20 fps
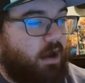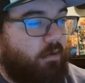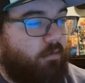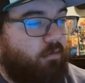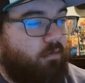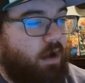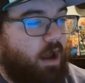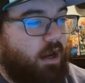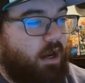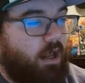
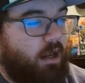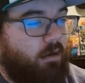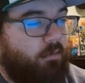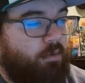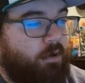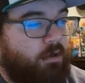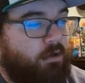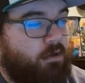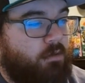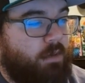right-handed
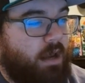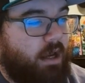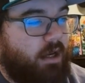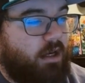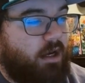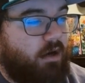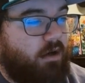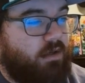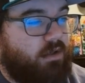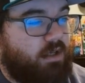pitchers Matt
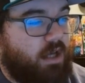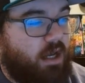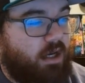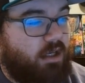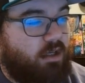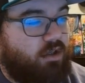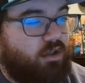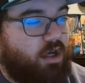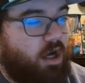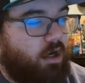
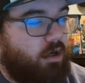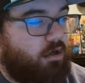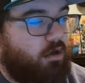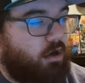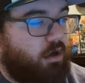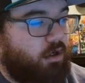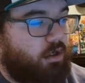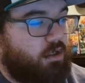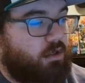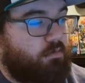Carasetti, John
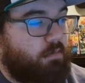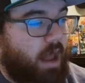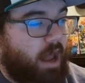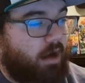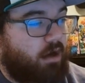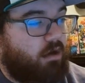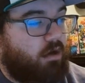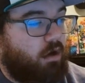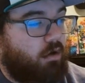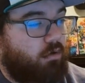Curtis,
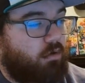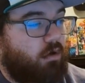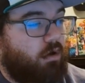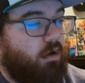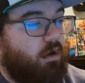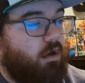Matt Koch,